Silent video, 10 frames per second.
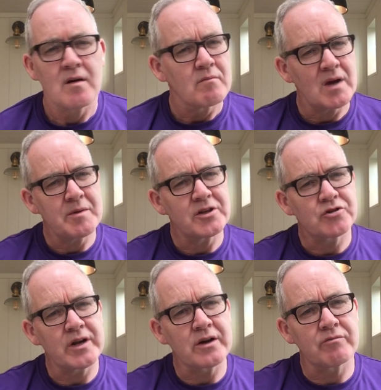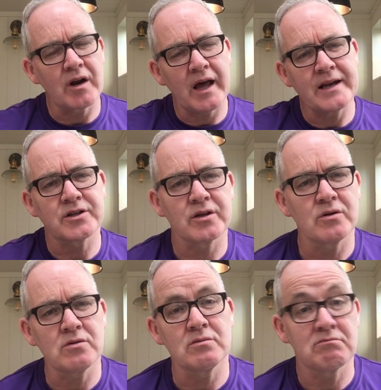Maybe the tree could relate
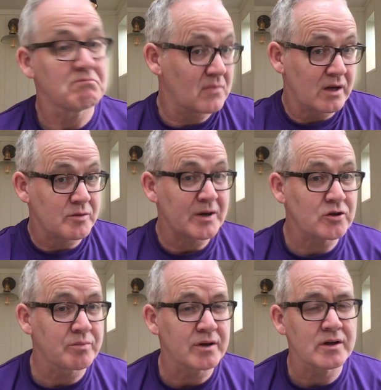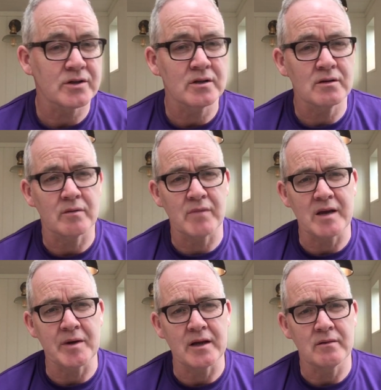to a special person that
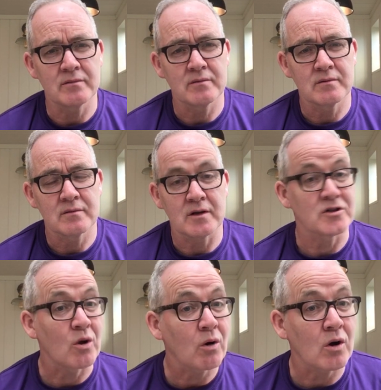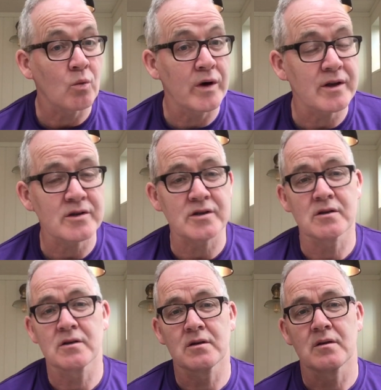maybe is no longer with us.
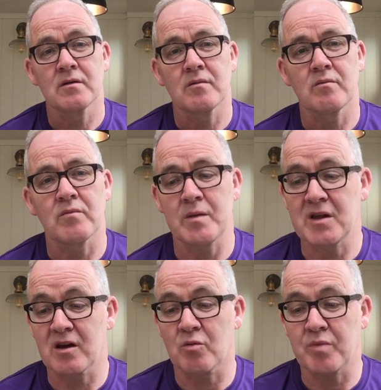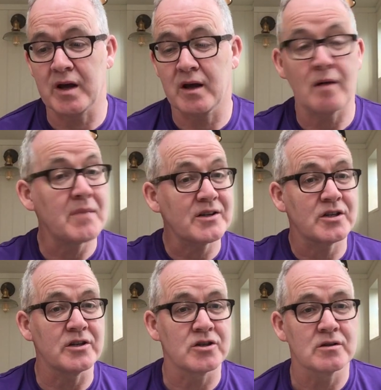Maybe there could be a
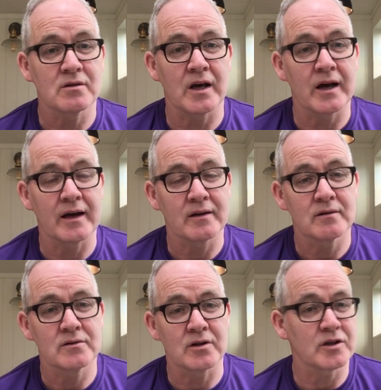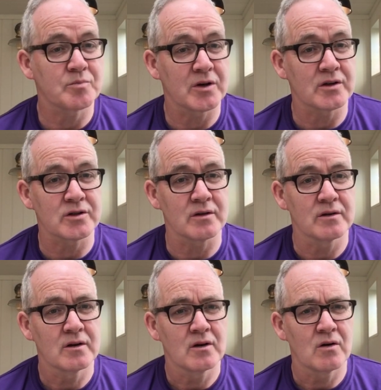message there to this person,
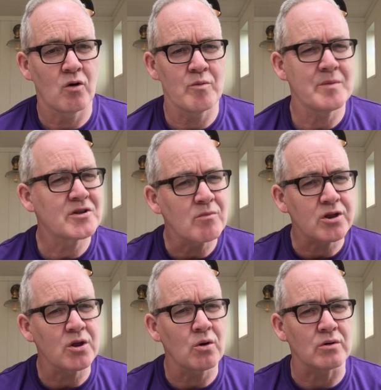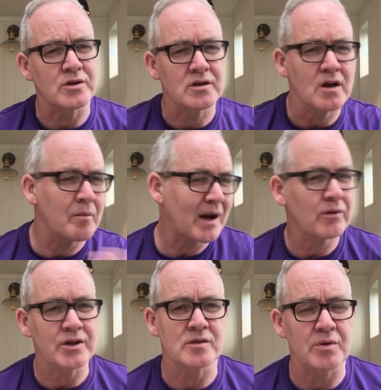or maybe some thoughts
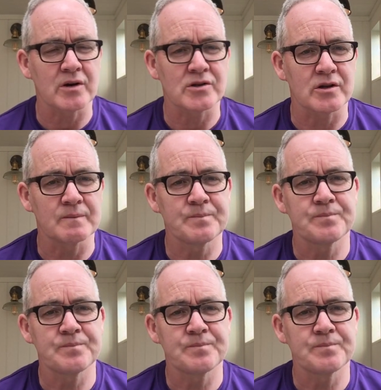about this person.